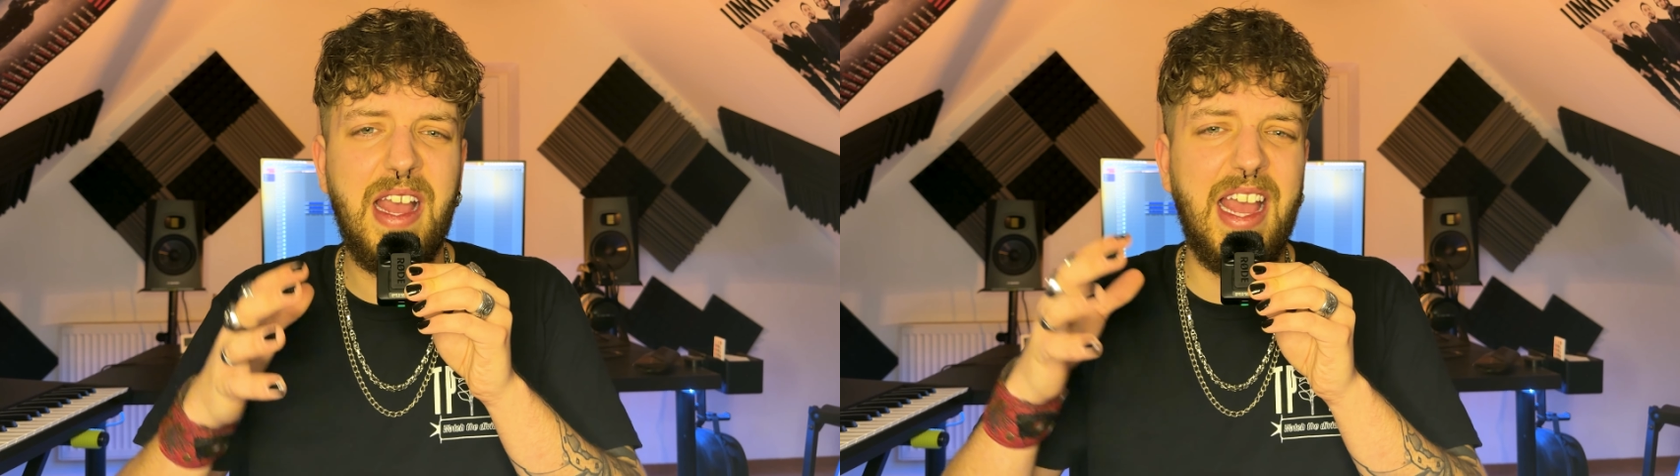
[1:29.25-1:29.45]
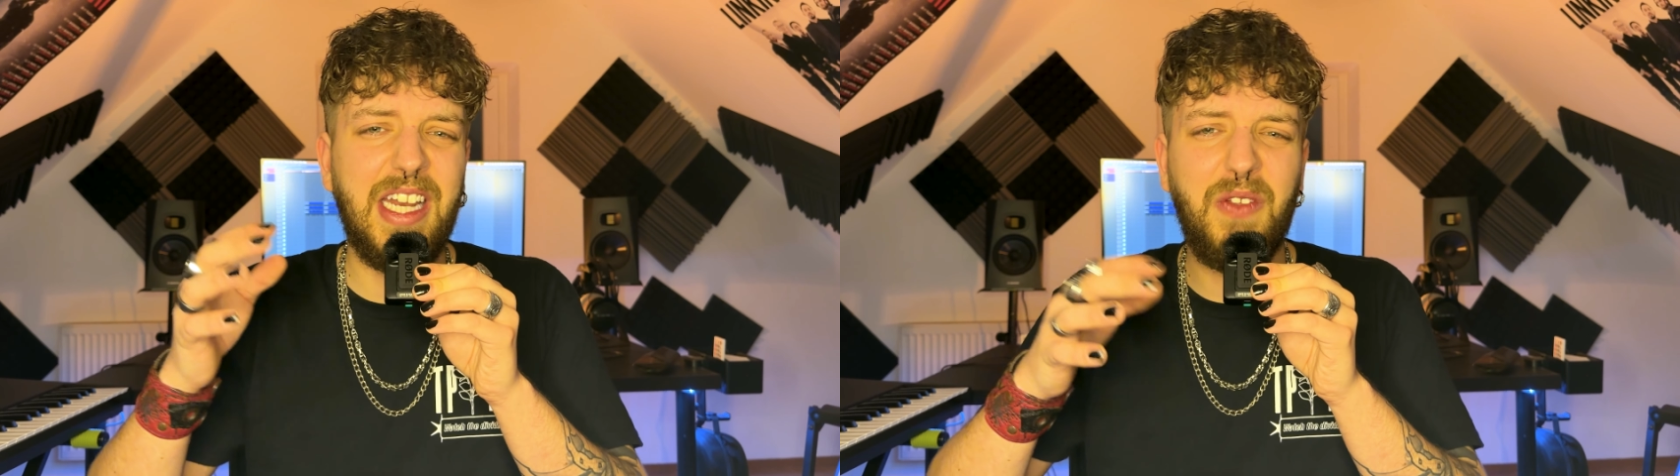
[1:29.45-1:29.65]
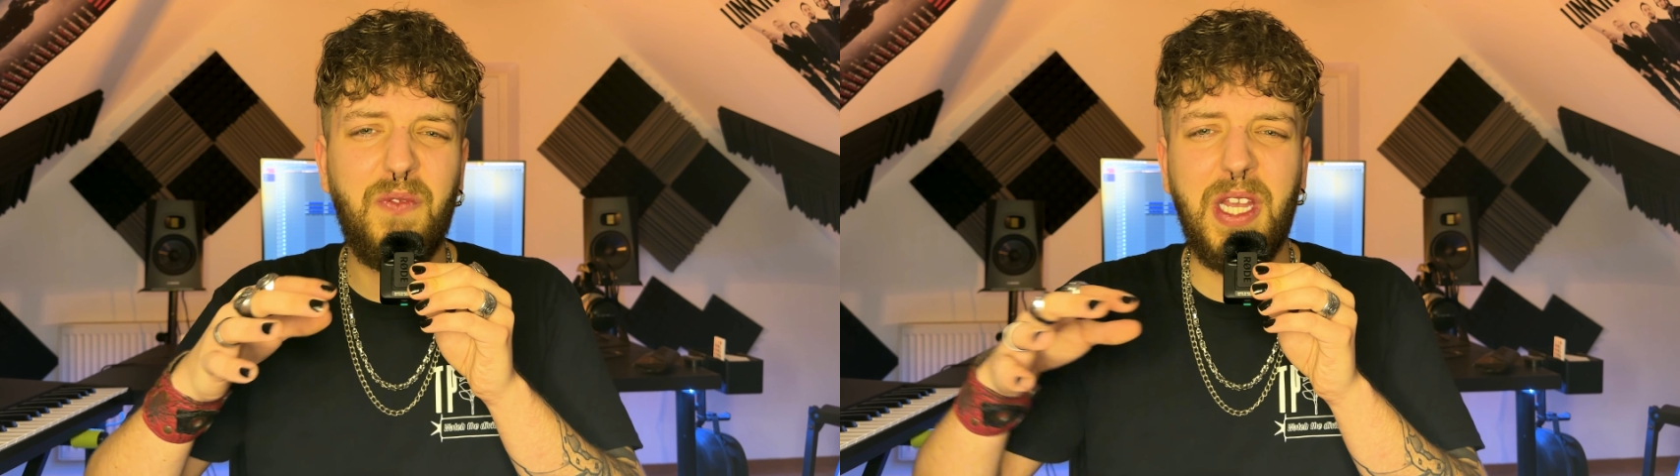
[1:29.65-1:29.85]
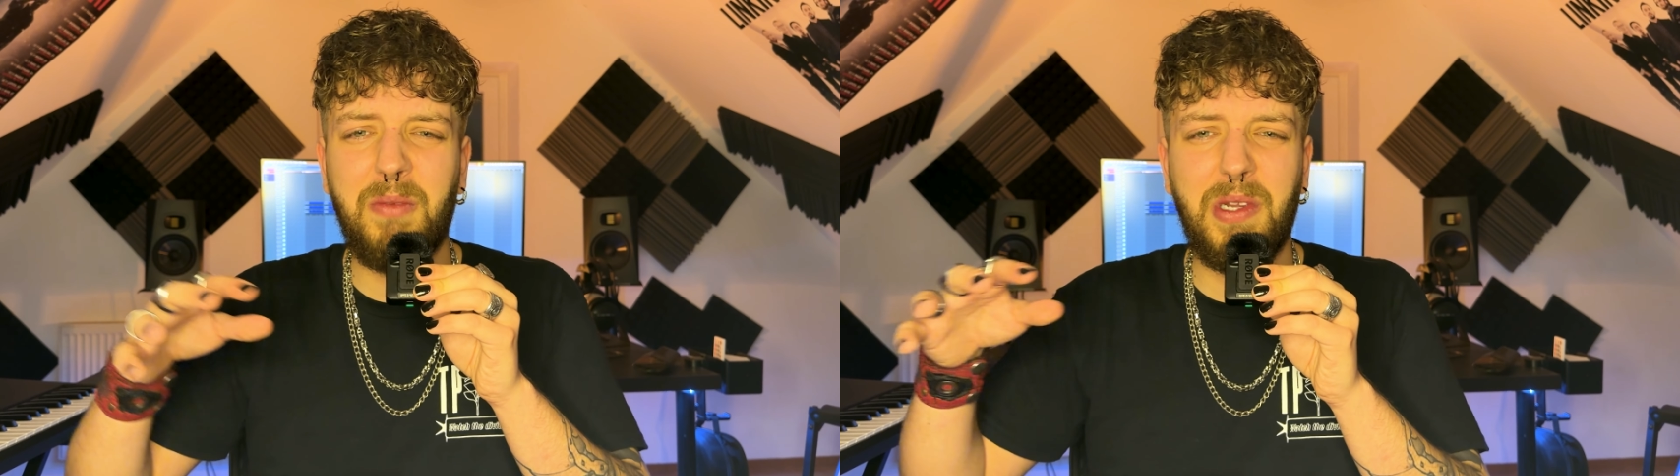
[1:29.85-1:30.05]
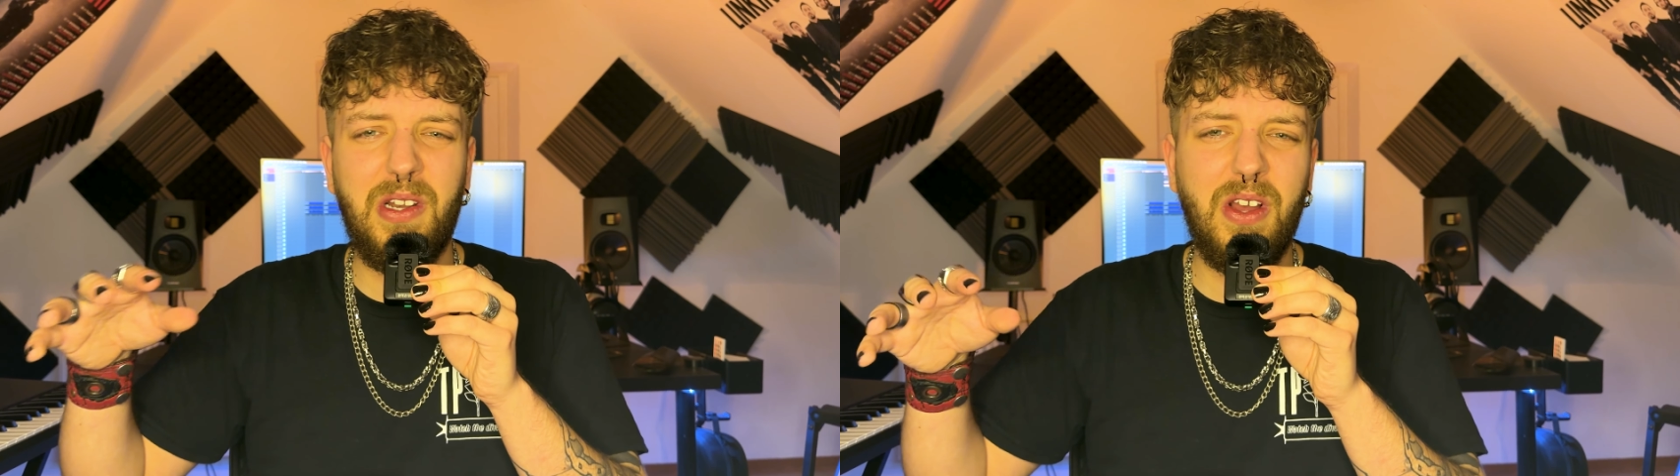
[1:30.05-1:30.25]
anything
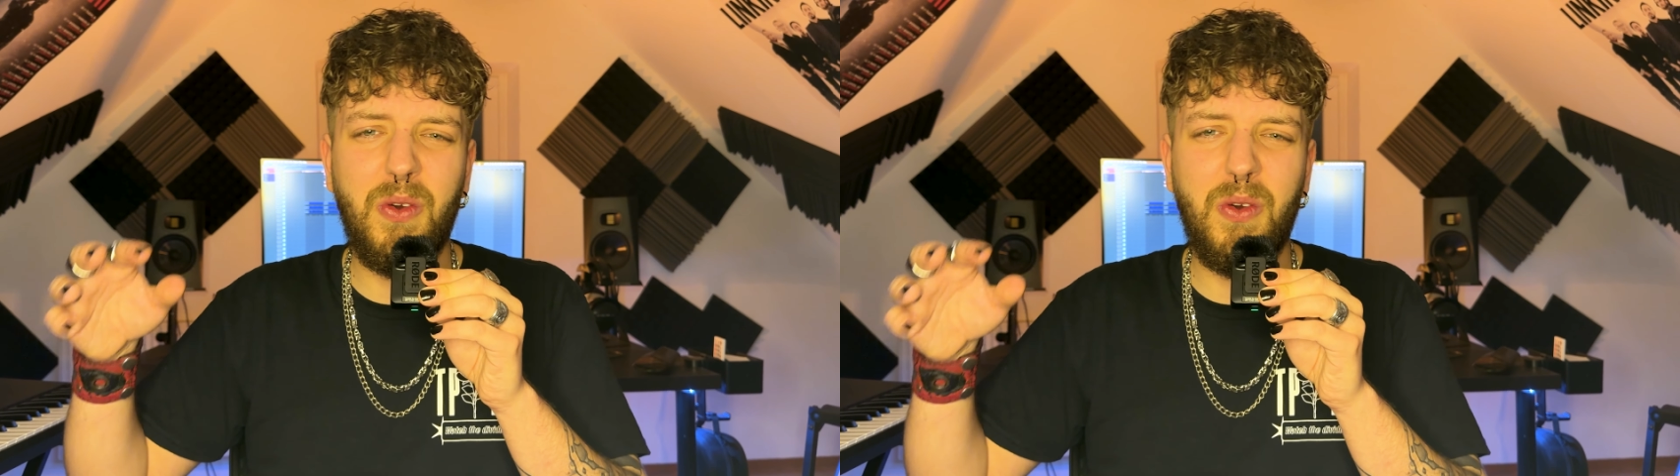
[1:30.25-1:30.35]
below